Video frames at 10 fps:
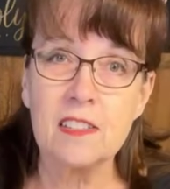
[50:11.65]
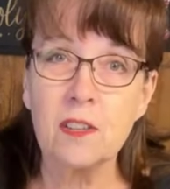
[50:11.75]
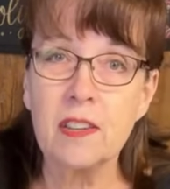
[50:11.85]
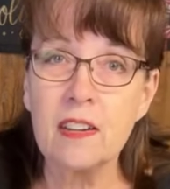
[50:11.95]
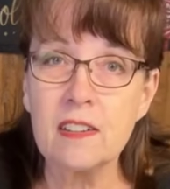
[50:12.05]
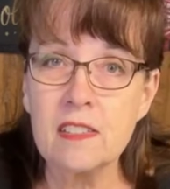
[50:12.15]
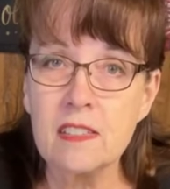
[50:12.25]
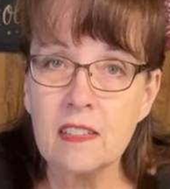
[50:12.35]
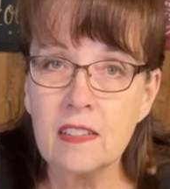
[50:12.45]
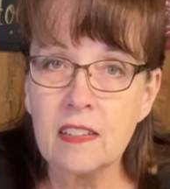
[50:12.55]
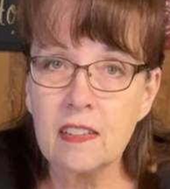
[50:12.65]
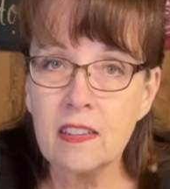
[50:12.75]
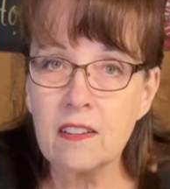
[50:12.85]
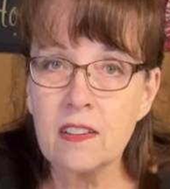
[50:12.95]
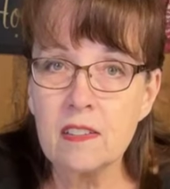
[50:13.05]
those,
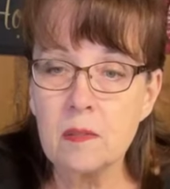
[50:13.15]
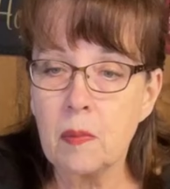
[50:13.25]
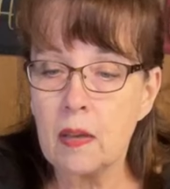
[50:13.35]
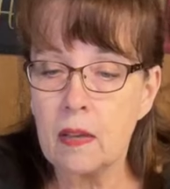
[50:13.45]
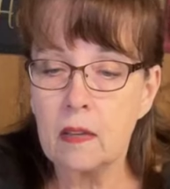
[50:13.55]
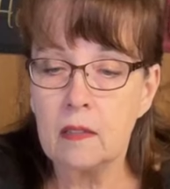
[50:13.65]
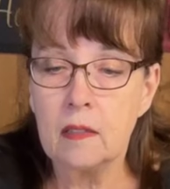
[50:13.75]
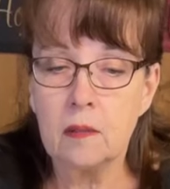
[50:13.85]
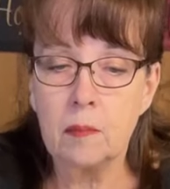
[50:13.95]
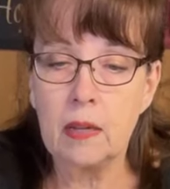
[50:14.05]
why am I shaking?